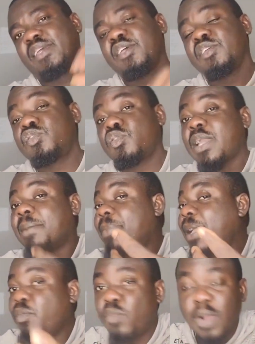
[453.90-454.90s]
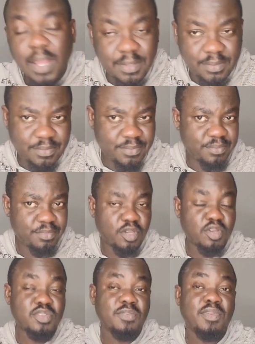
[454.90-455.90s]
So you can buy one
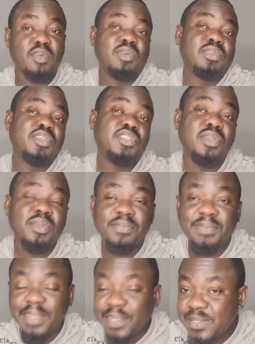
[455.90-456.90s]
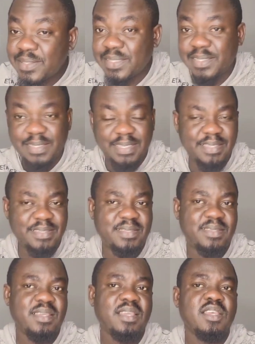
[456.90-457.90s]
because of the condition of things these
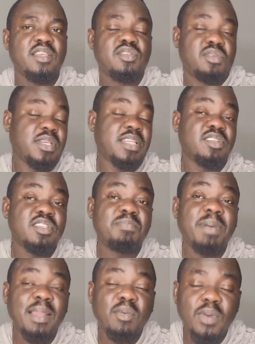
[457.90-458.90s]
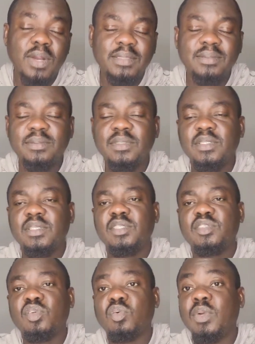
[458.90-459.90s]
days. So you can just buy one.
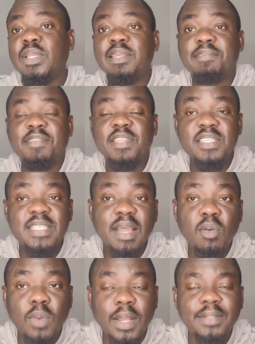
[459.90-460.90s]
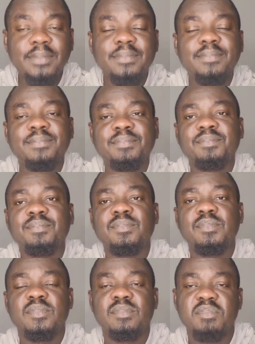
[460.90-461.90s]
So when they finish that one,
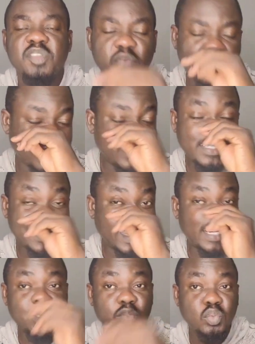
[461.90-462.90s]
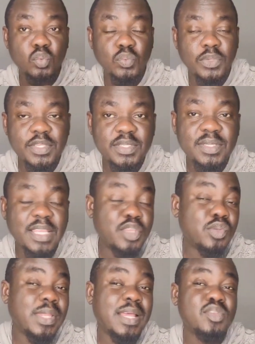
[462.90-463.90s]
if you finish it around 2 weeks, then
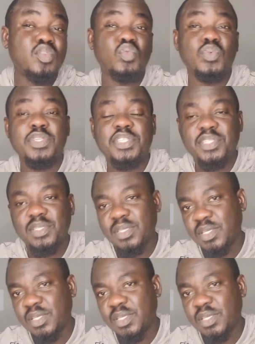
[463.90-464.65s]
you now switch